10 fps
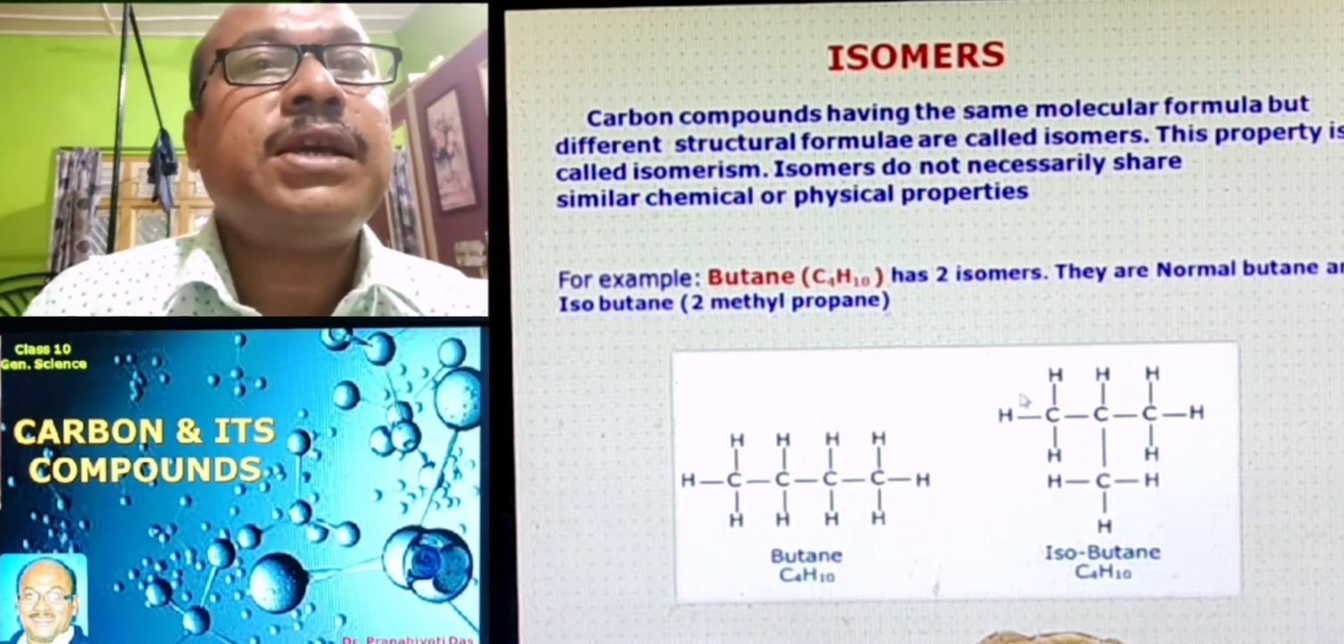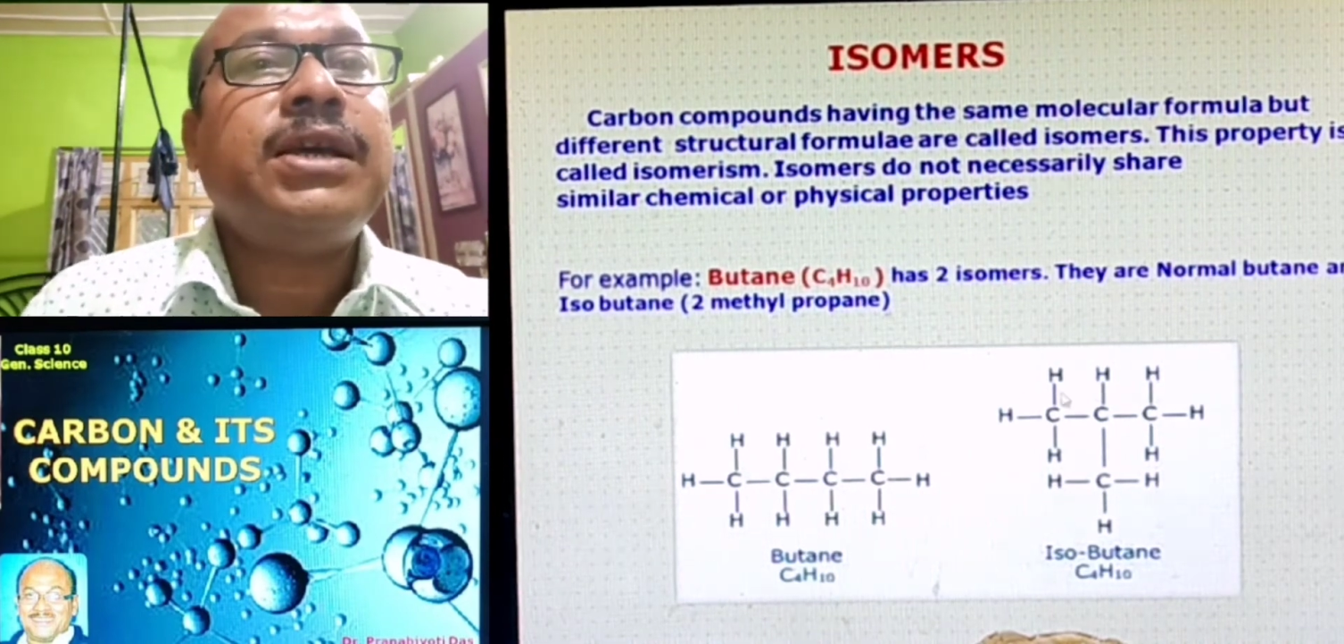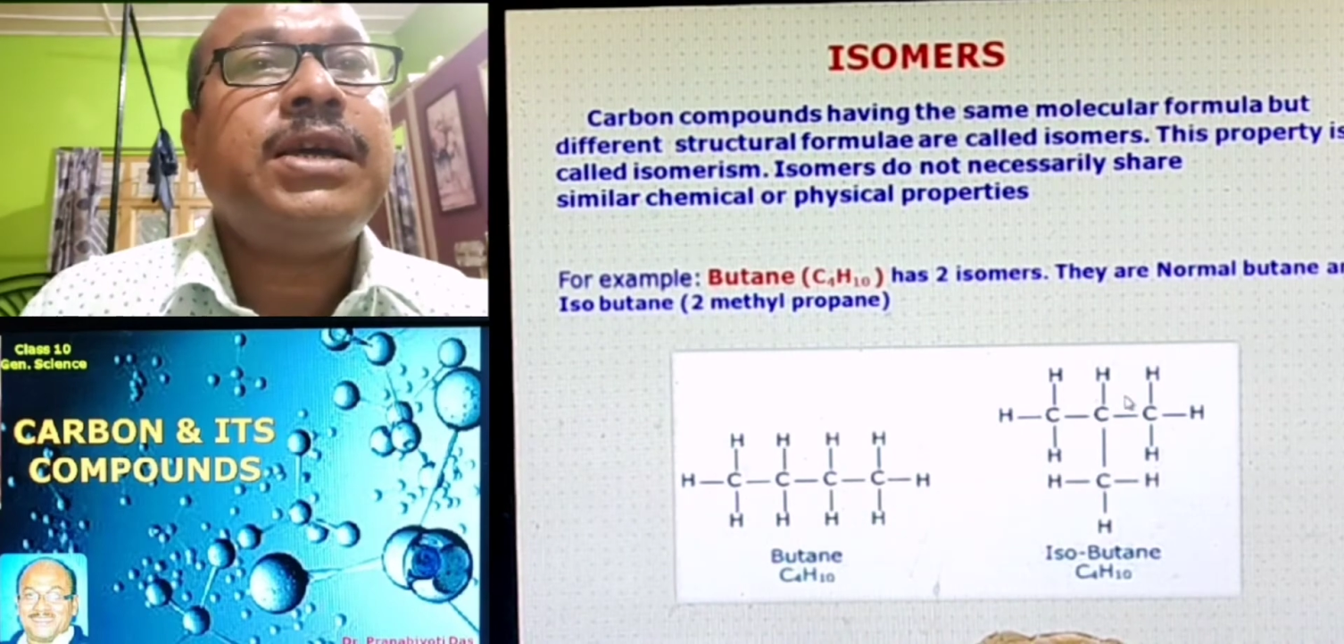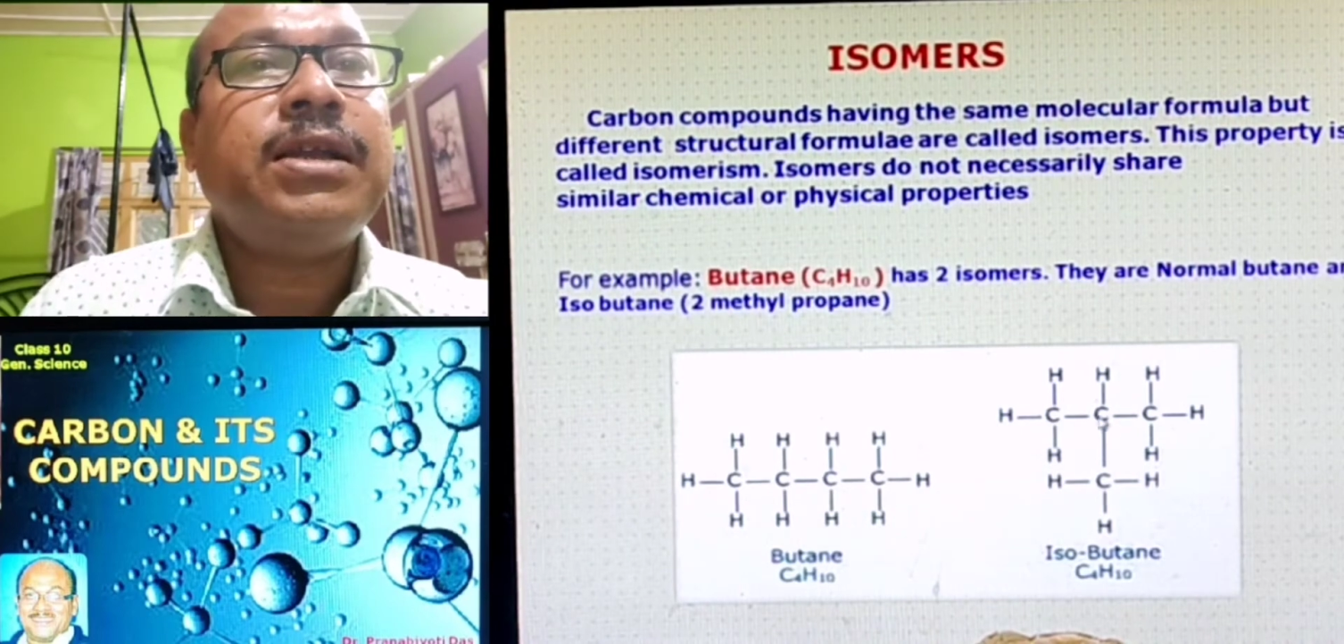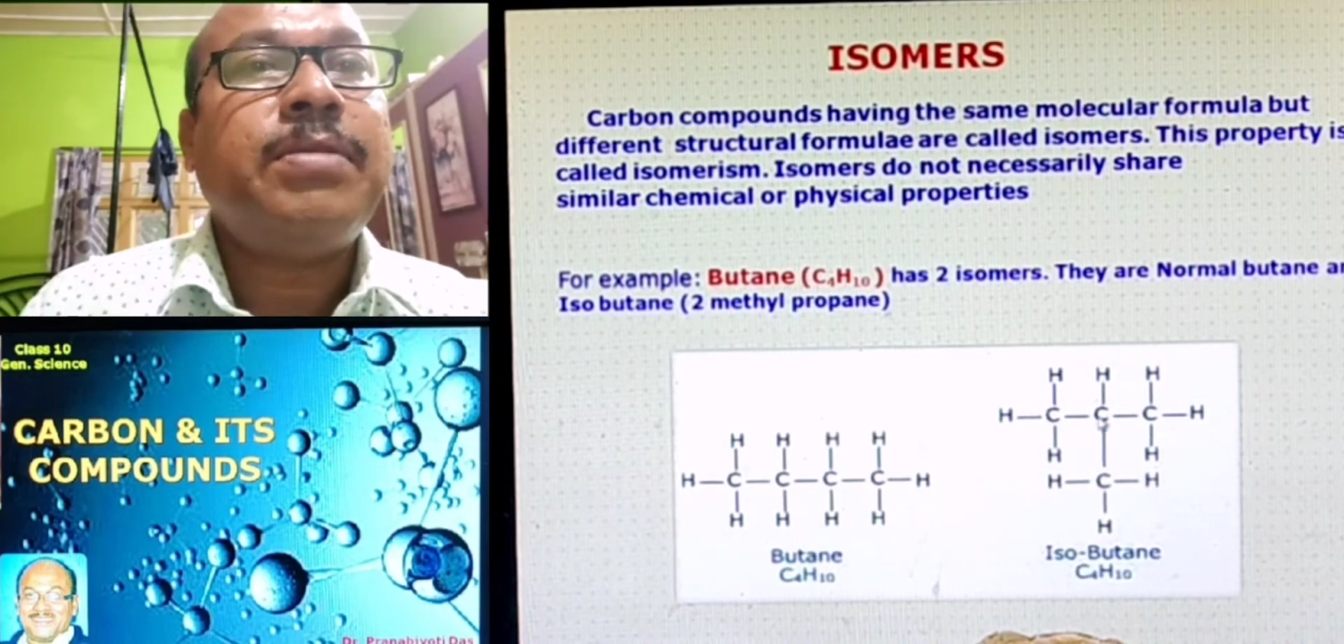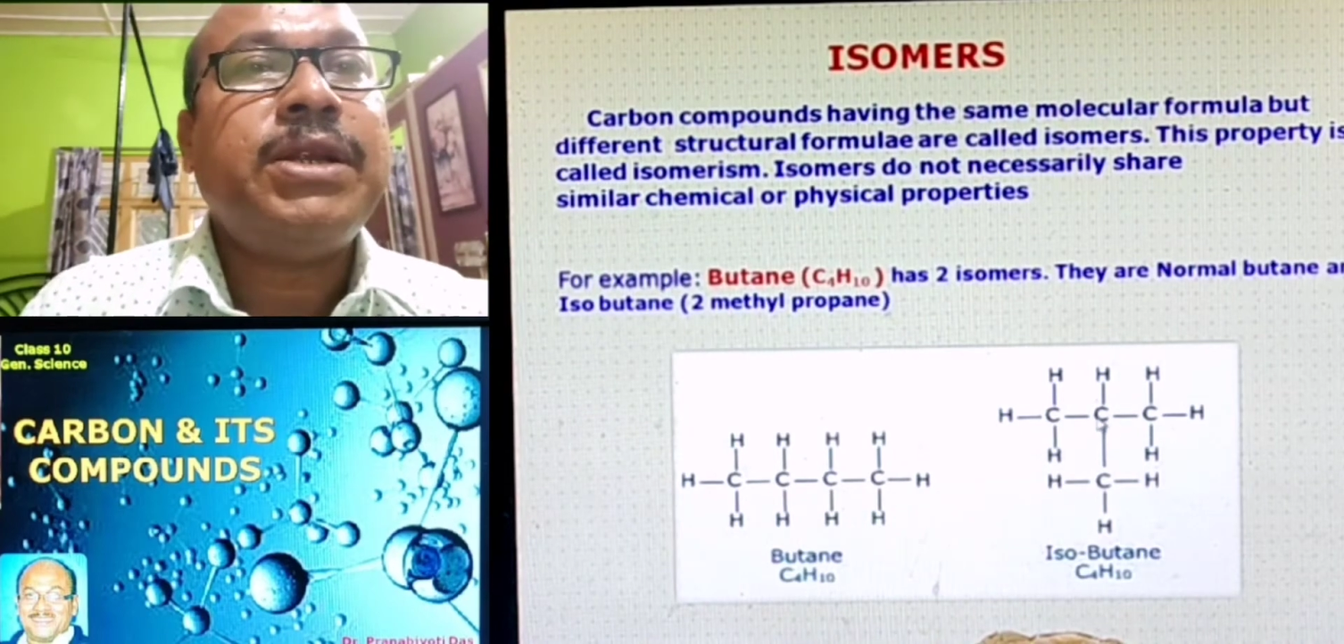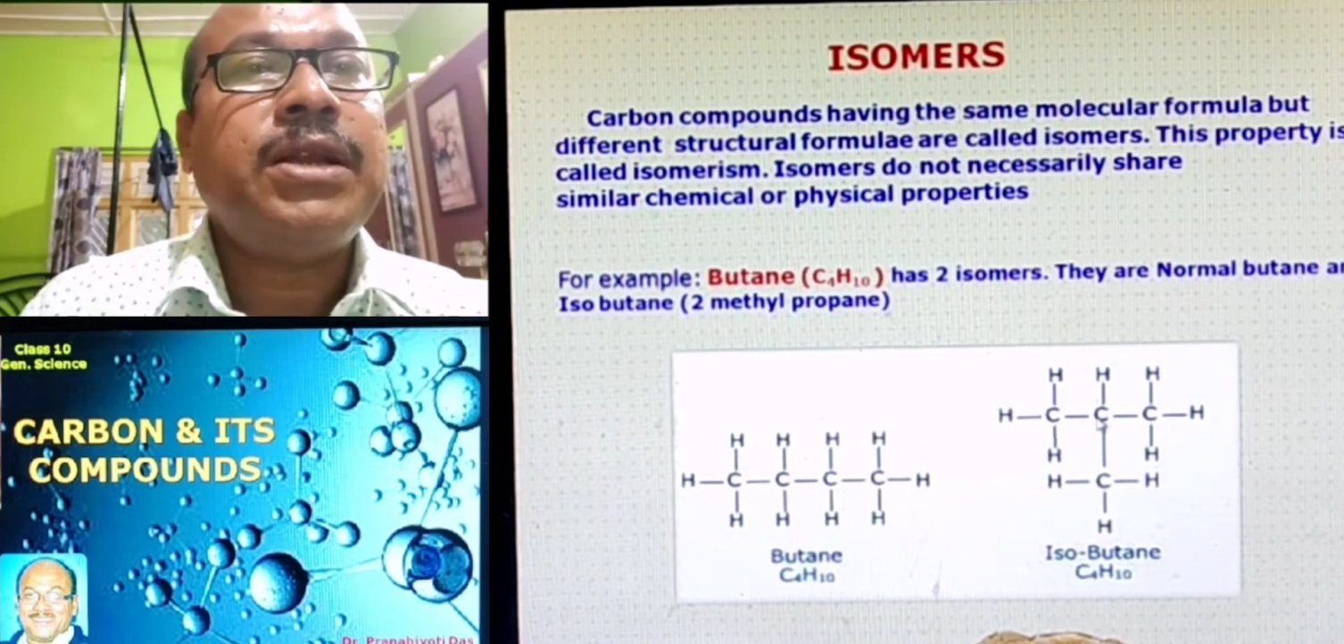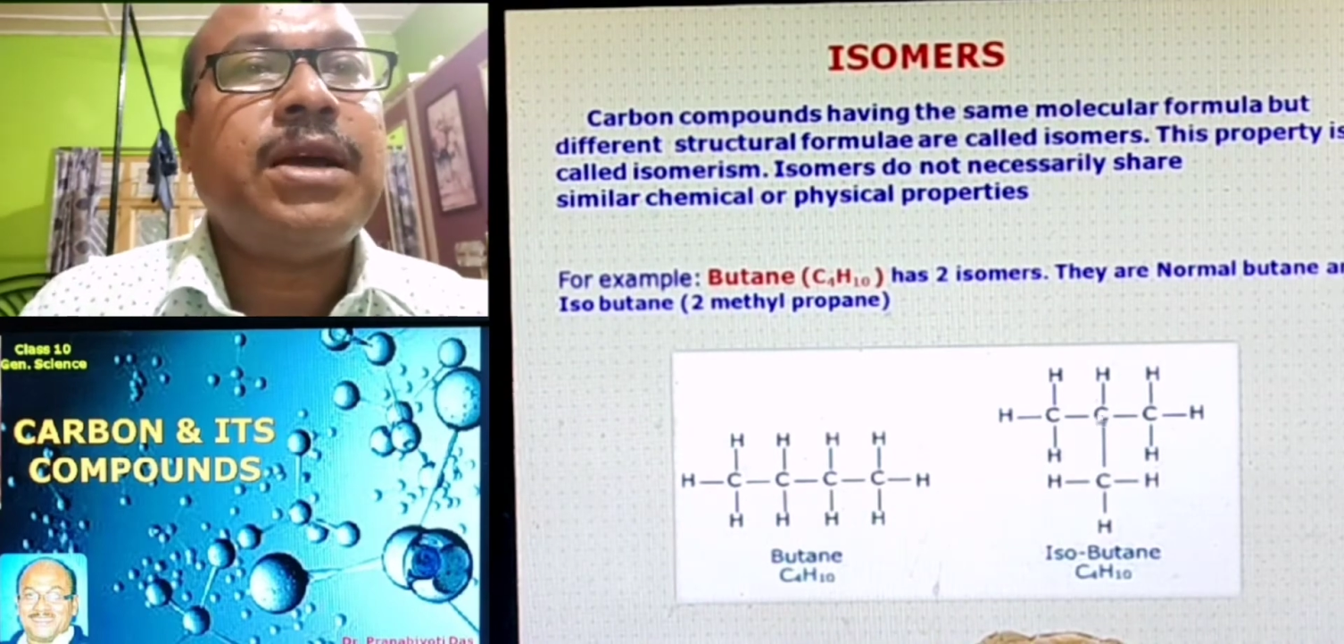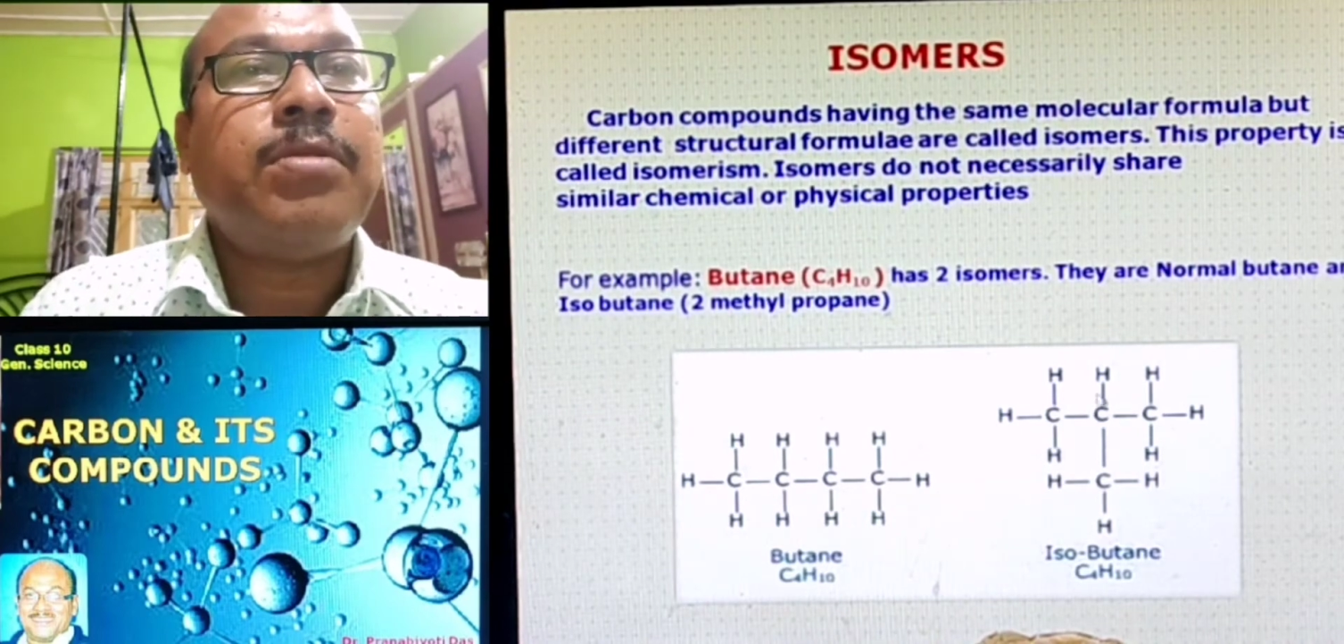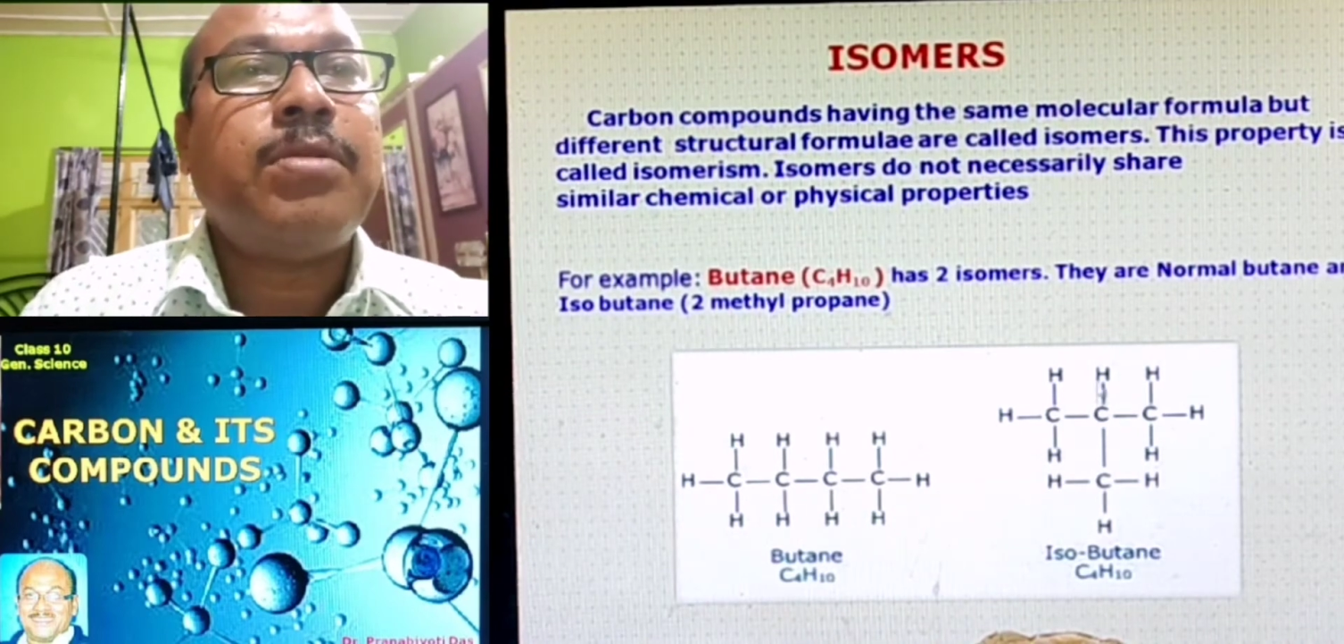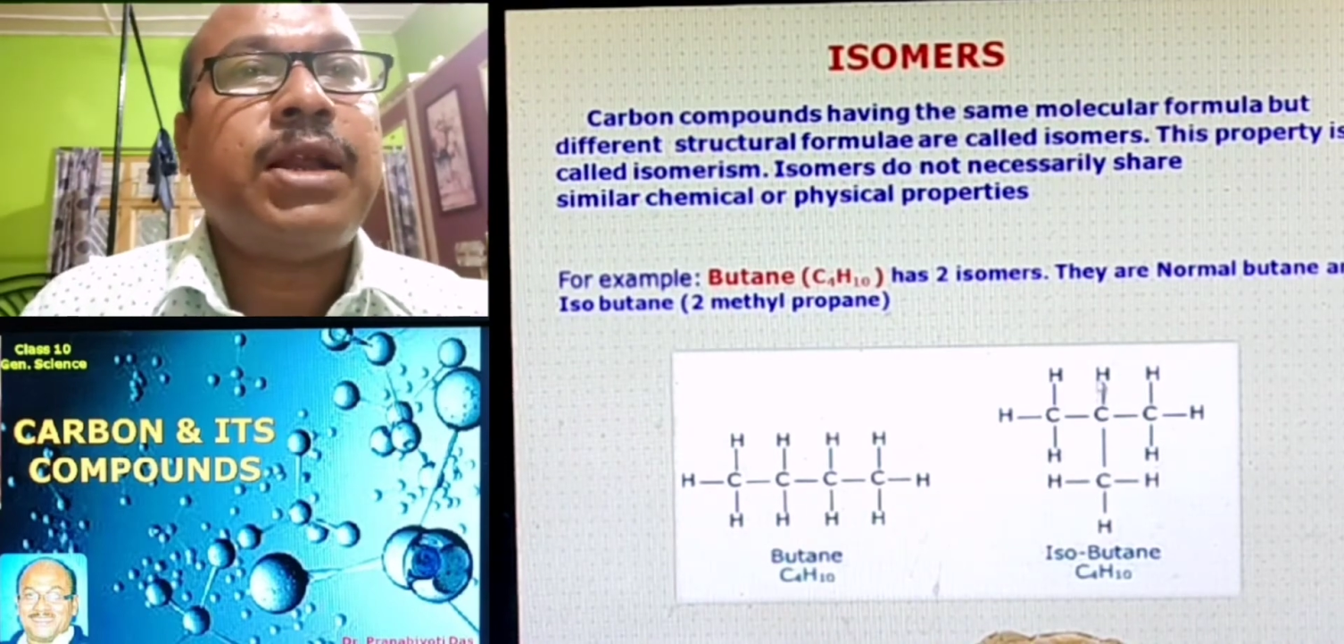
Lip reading: in the middle carbon